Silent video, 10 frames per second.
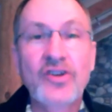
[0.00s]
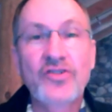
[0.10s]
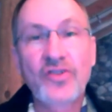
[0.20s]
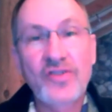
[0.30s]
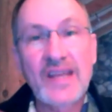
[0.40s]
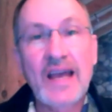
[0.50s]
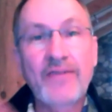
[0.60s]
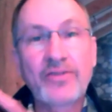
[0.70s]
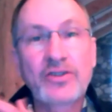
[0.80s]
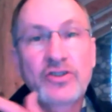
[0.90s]
So the
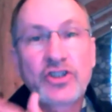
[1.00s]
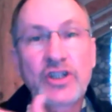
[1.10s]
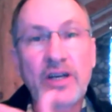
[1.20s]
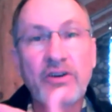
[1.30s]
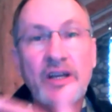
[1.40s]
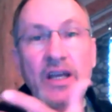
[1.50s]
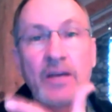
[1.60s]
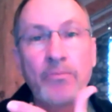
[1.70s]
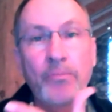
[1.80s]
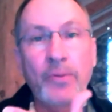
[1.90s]
evolutionary
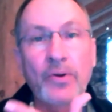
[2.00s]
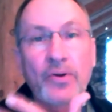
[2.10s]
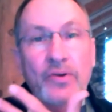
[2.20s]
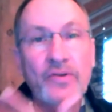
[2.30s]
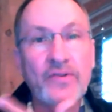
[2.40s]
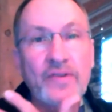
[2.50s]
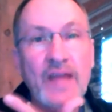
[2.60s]
impulse